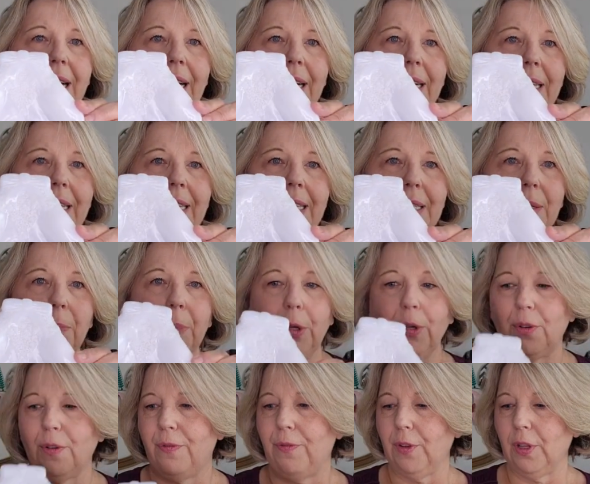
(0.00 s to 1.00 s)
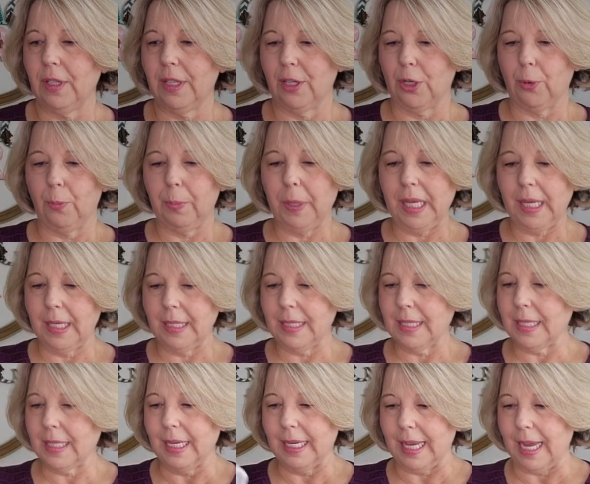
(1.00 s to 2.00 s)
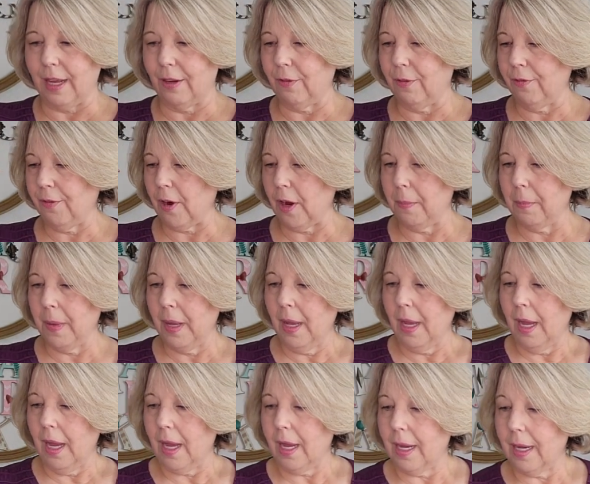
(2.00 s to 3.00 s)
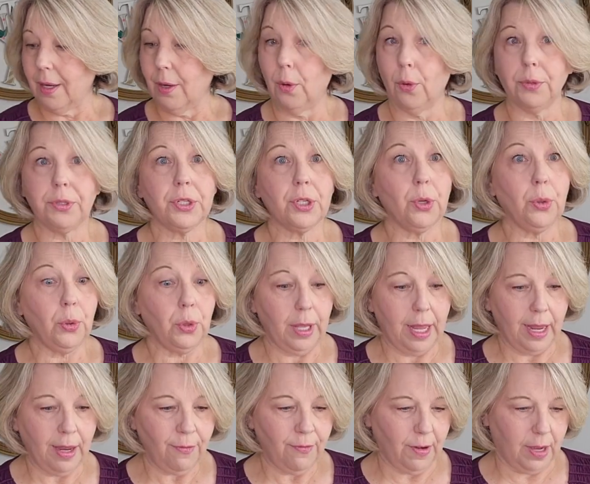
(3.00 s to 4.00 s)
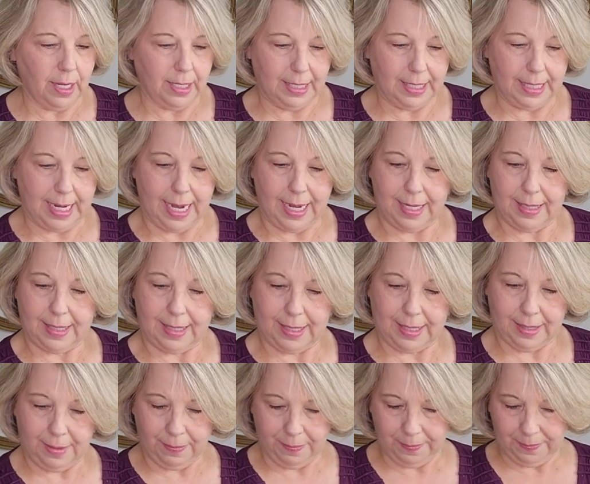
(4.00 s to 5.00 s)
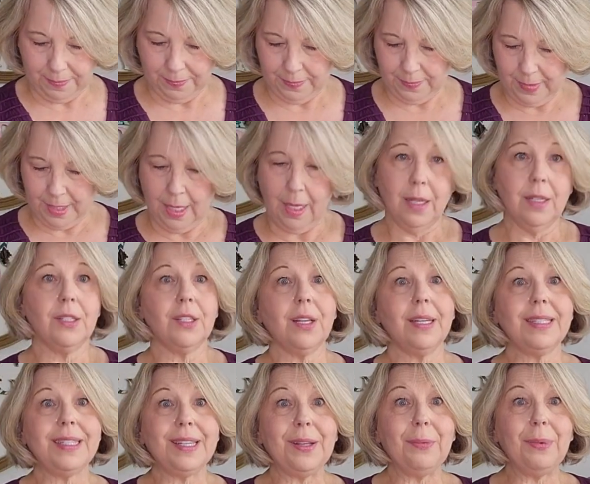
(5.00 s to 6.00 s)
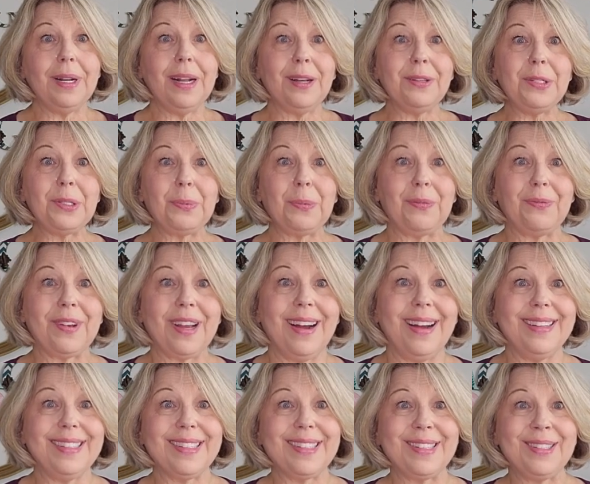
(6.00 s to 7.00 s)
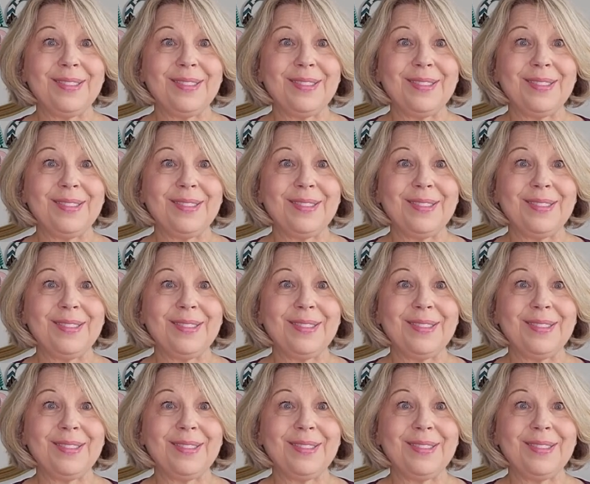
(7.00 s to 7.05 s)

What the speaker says: it's a beautiful little piece, again, from old school Avon days. So let's see what else we've got.